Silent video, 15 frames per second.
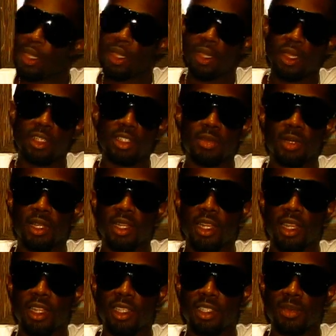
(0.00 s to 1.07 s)
Yeah,
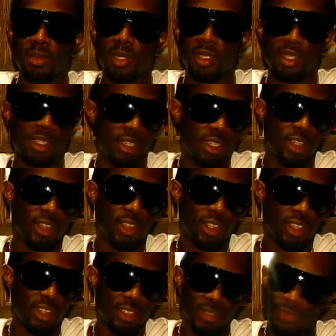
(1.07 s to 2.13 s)
expect the unexpected, you
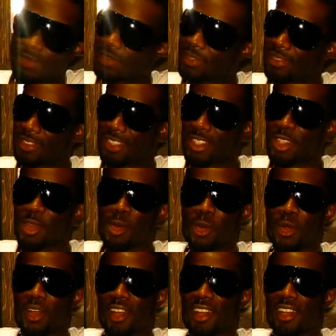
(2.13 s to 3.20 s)
know it go.
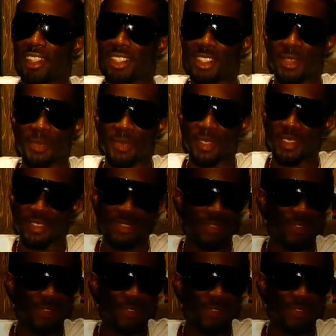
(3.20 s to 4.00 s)
So we work on the ship, you